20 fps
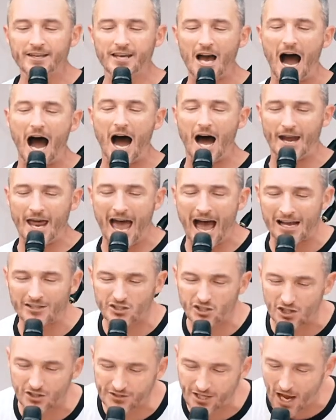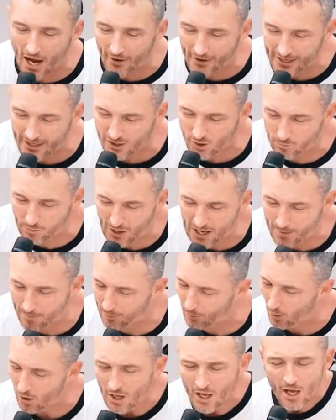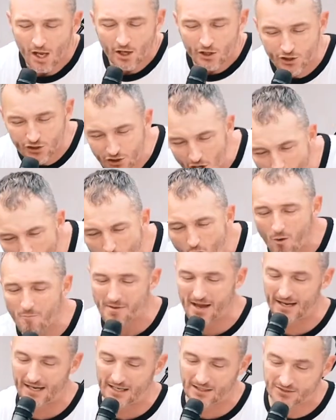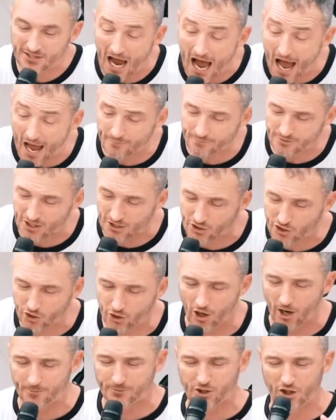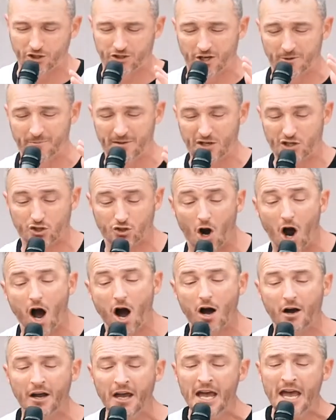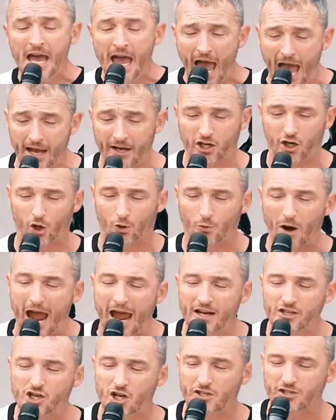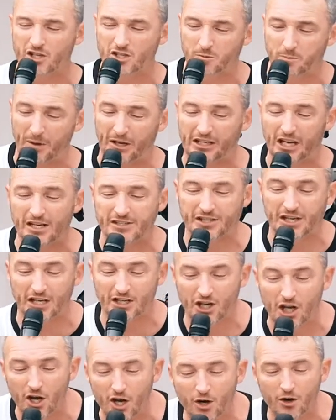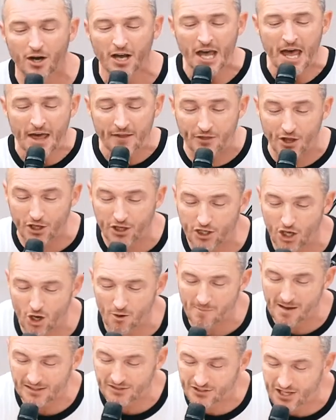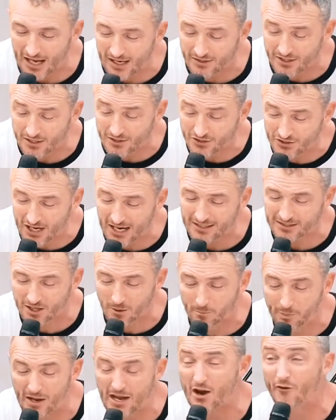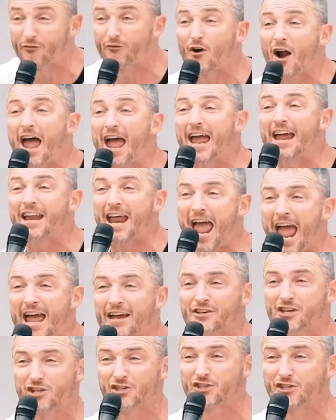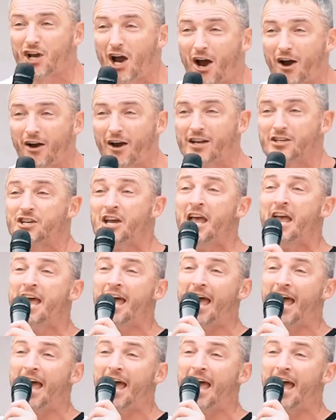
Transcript: God has to tell his people so many times in scripture to be strong and courageous is because he knew the human tendency to be afraid and discouraged,